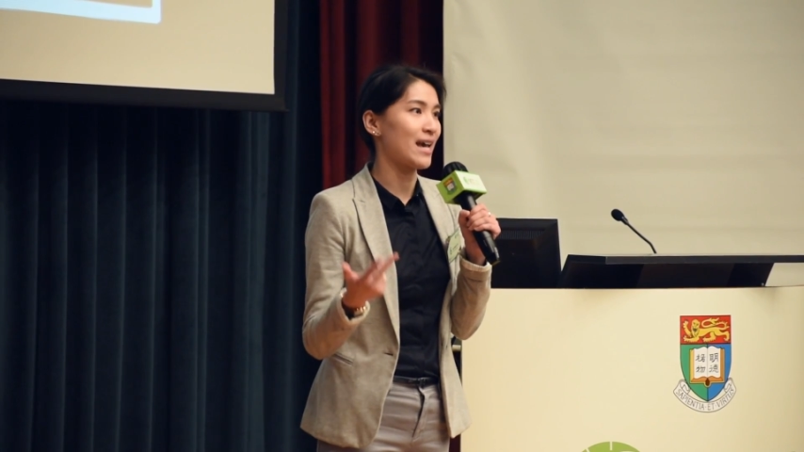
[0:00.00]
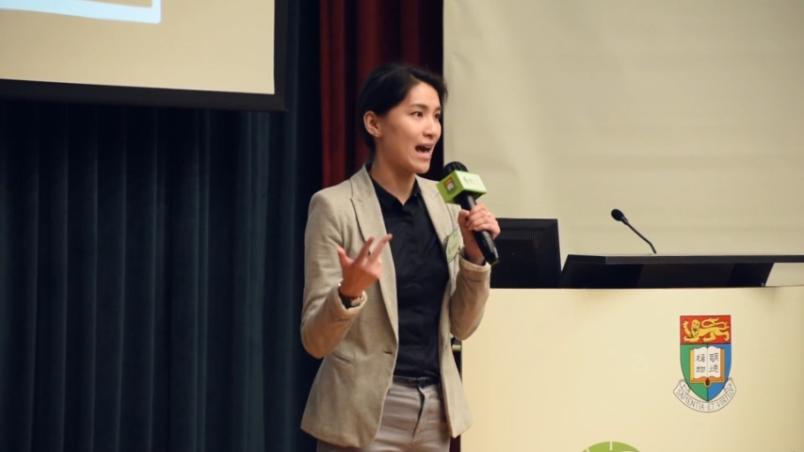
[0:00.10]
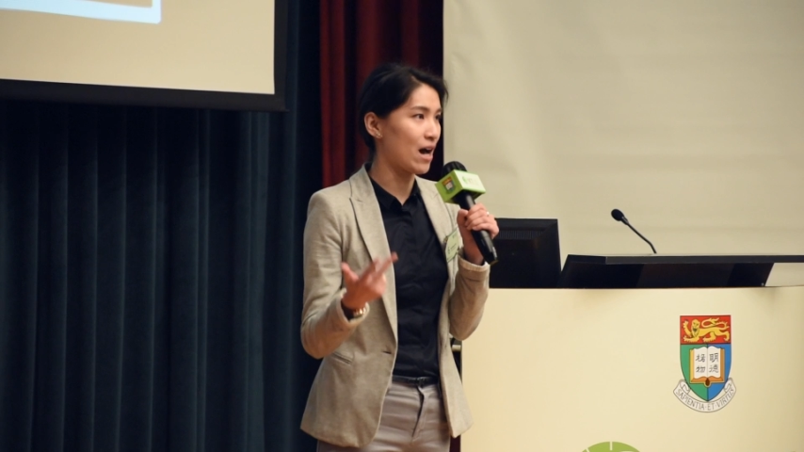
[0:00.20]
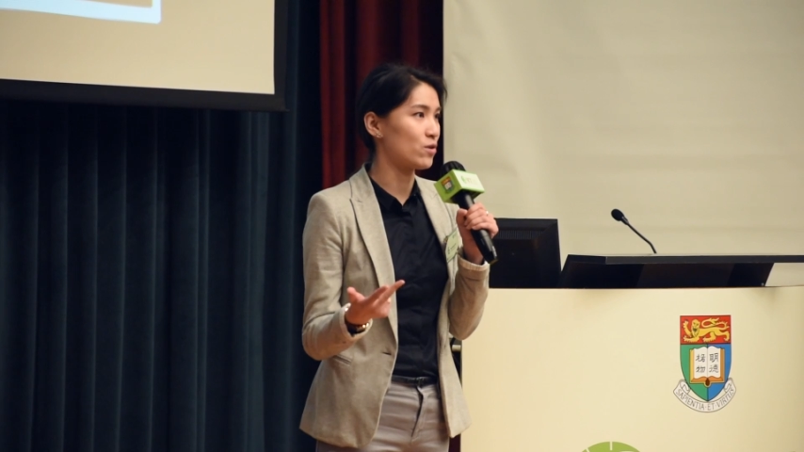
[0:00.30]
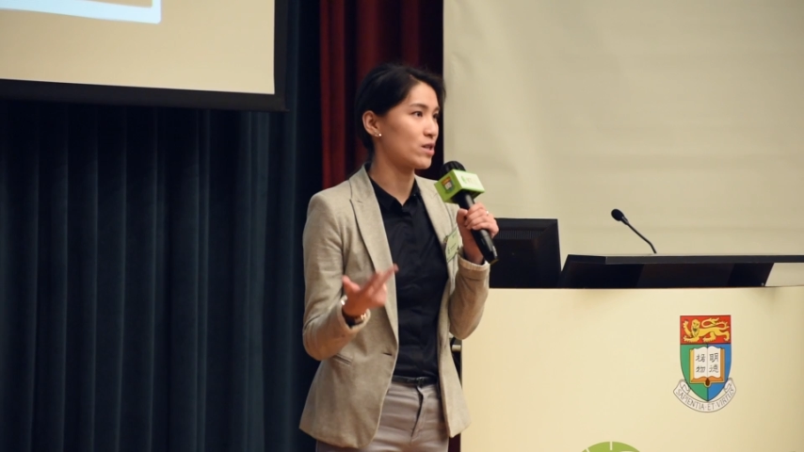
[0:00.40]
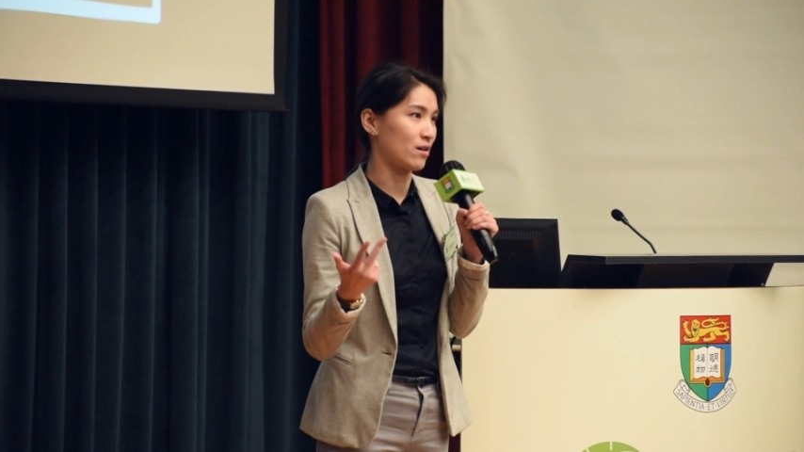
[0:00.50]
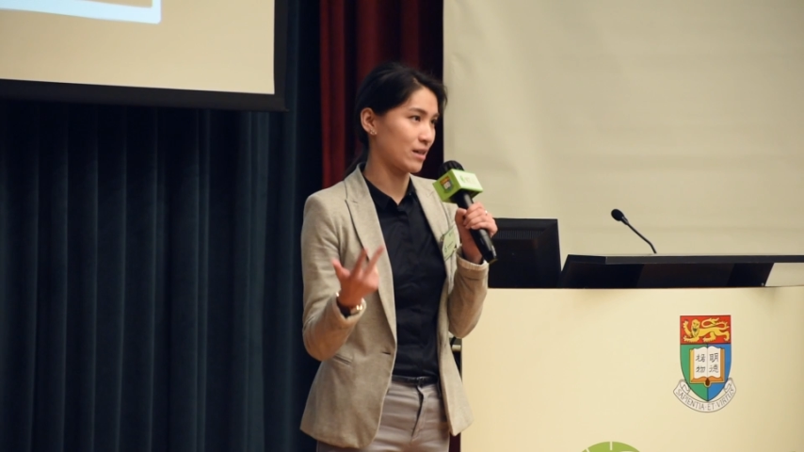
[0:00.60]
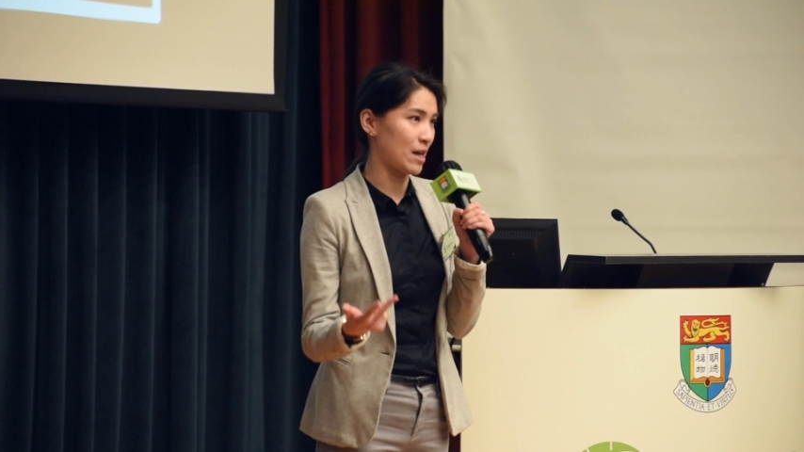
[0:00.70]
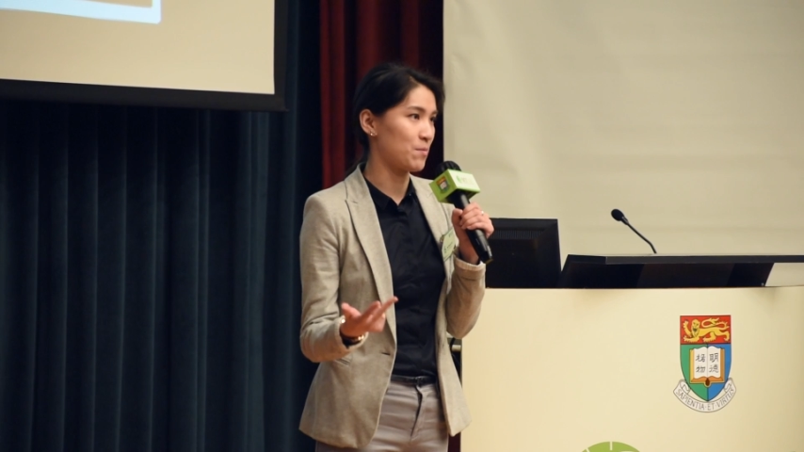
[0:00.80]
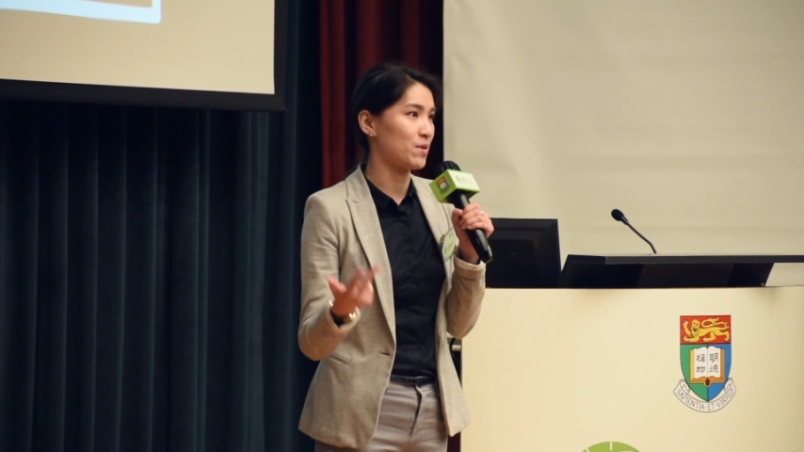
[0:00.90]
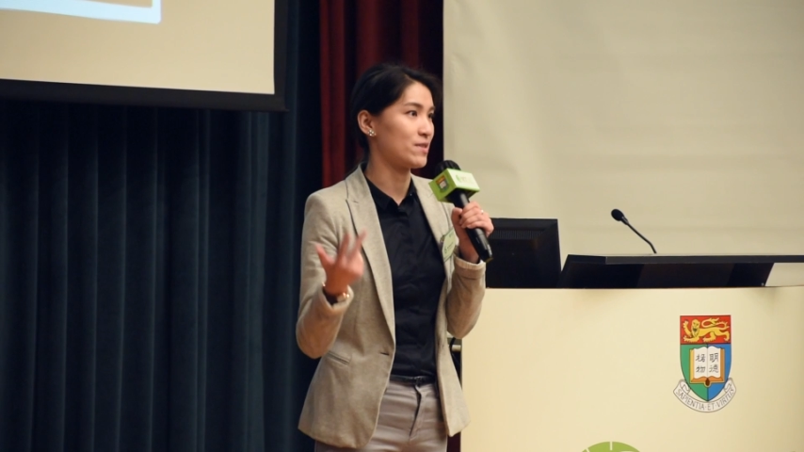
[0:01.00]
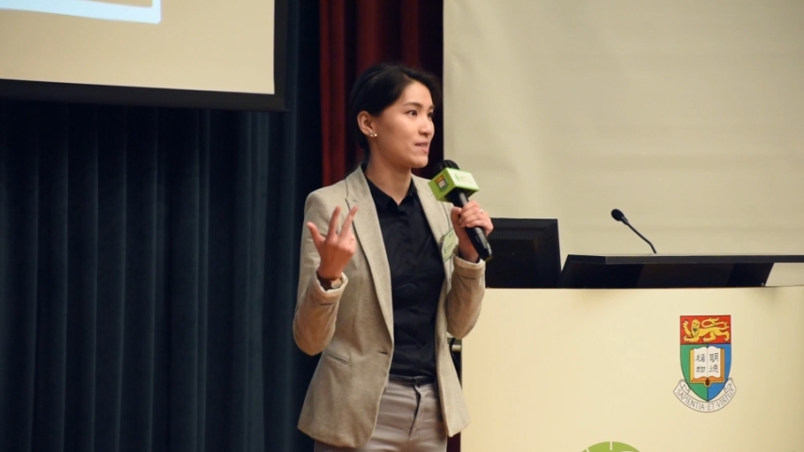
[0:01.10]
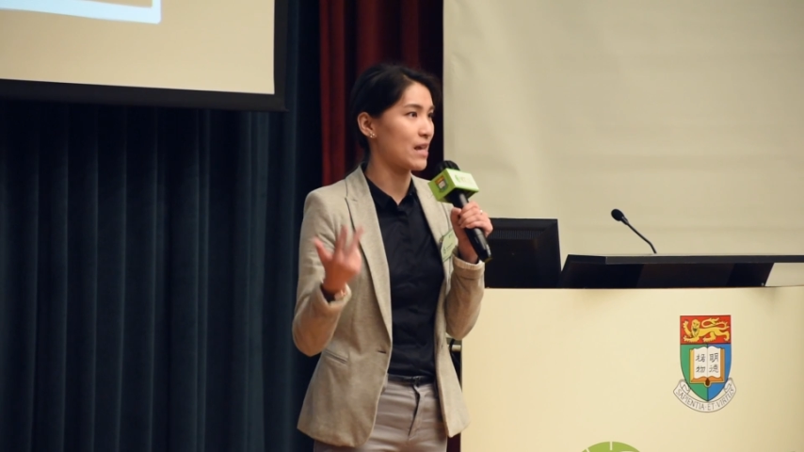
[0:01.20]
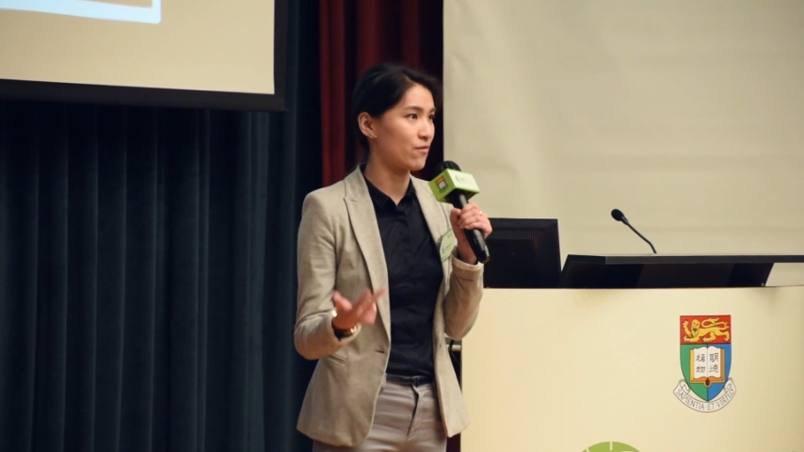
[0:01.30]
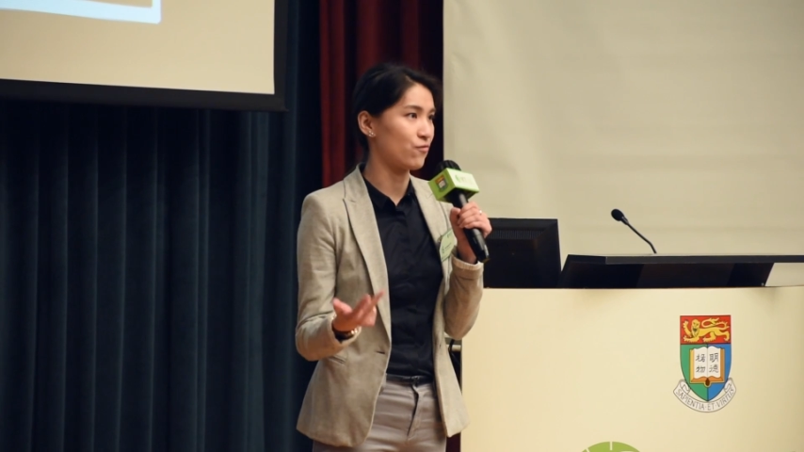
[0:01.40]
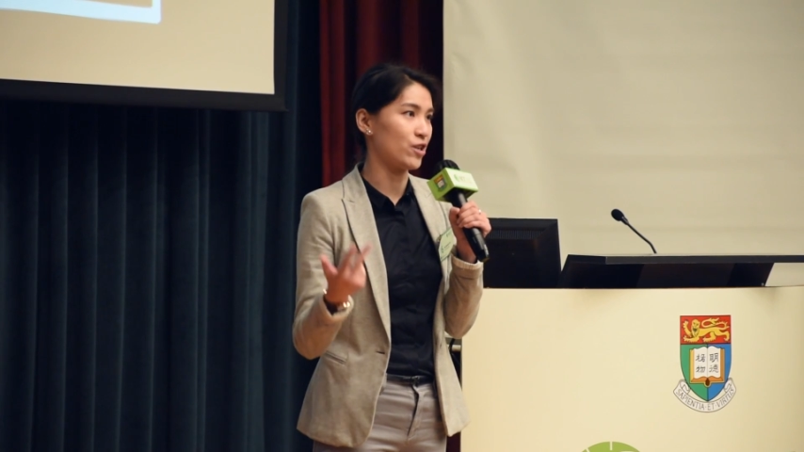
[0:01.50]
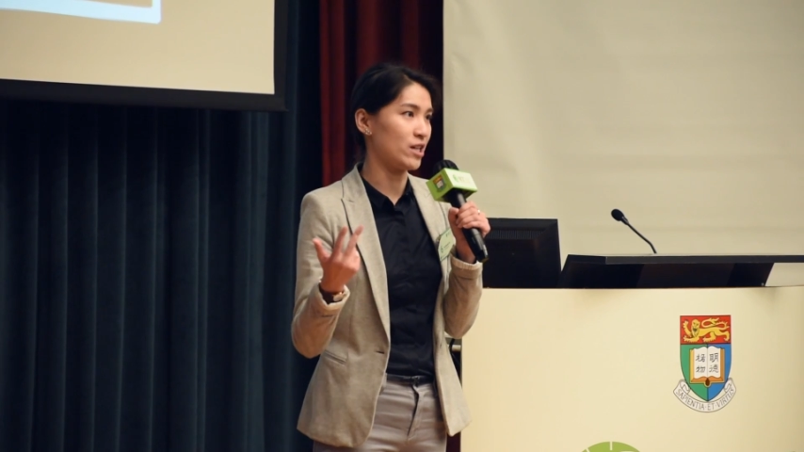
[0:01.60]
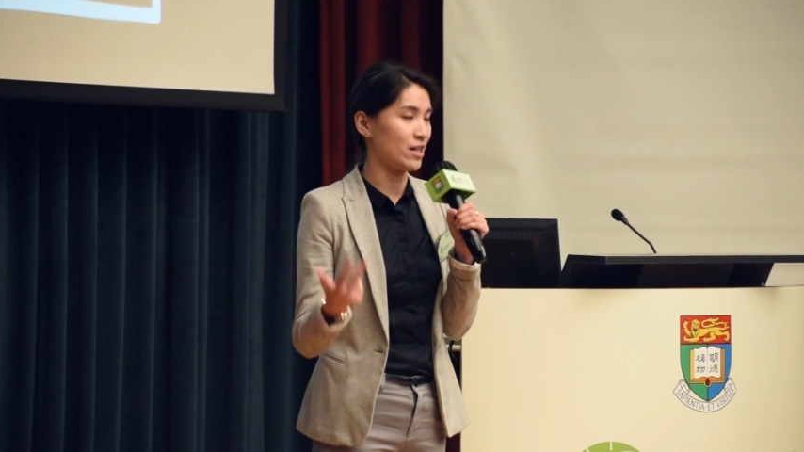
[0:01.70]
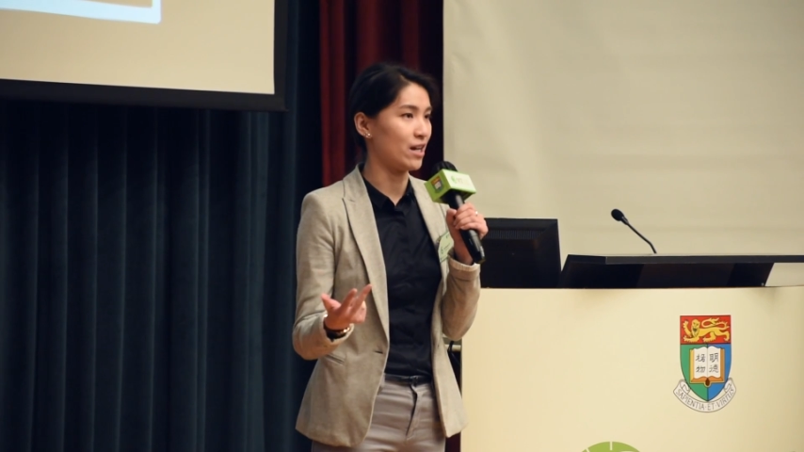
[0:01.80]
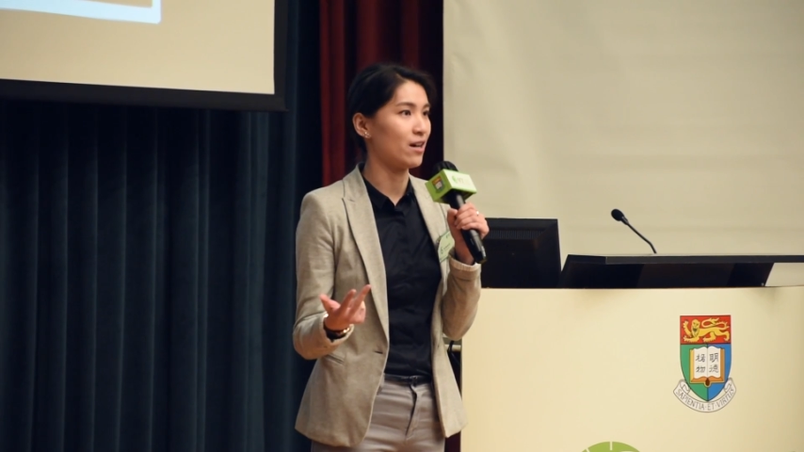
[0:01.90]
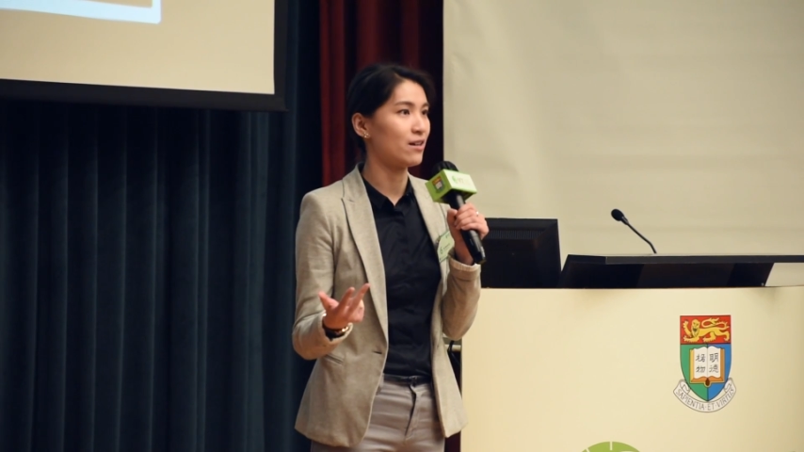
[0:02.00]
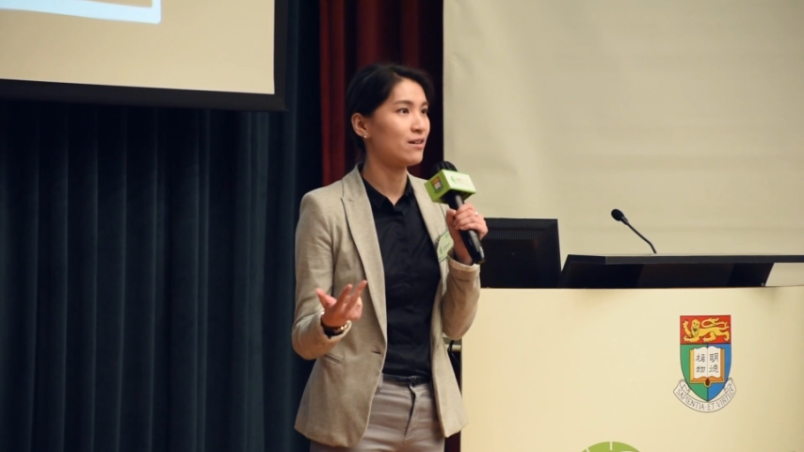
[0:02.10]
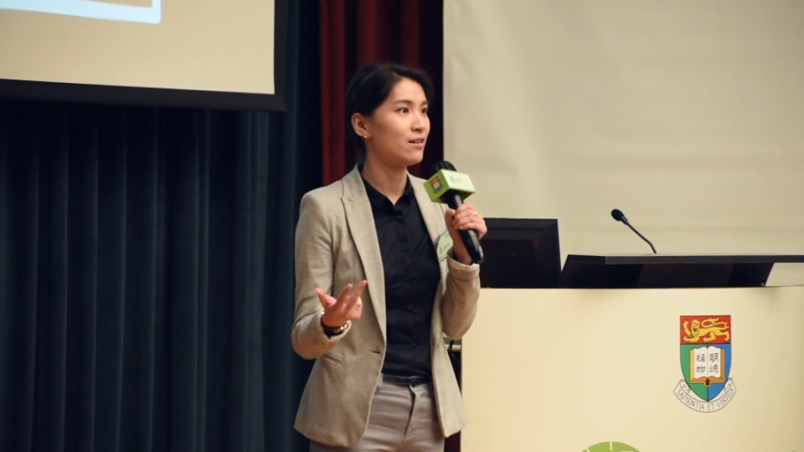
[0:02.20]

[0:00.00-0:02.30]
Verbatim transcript: held on campus every year.